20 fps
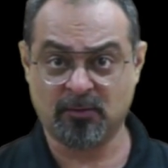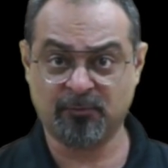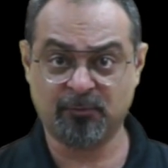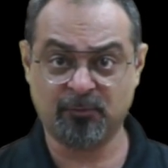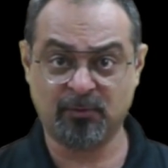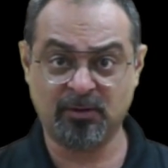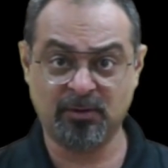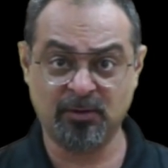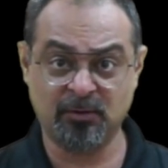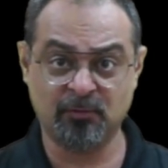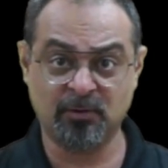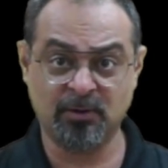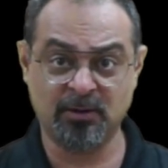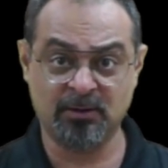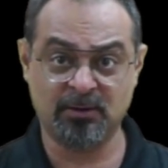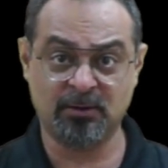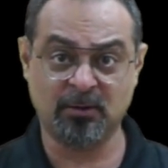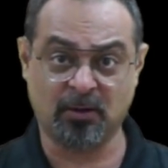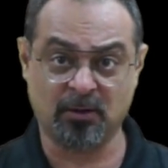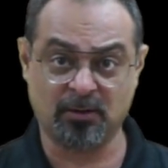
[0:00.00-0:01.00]
of $20
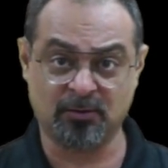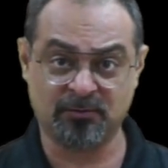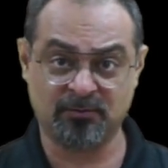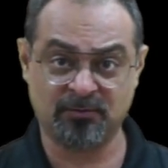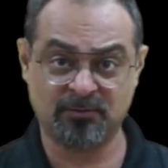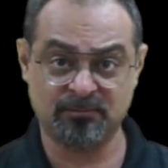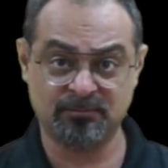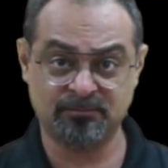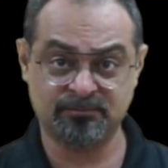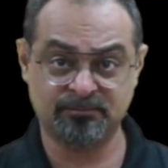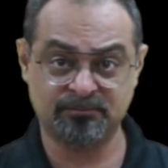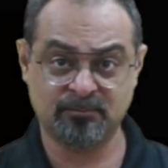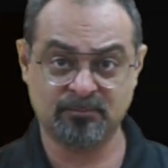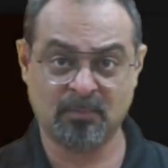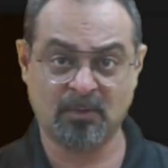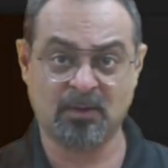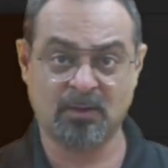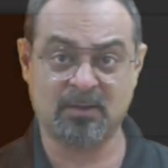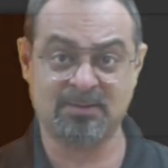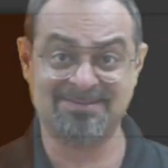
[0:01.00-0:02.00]
trillion,
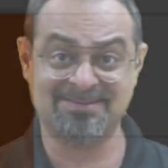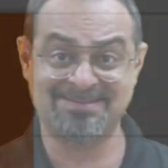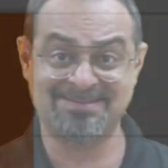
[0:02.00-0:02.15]
a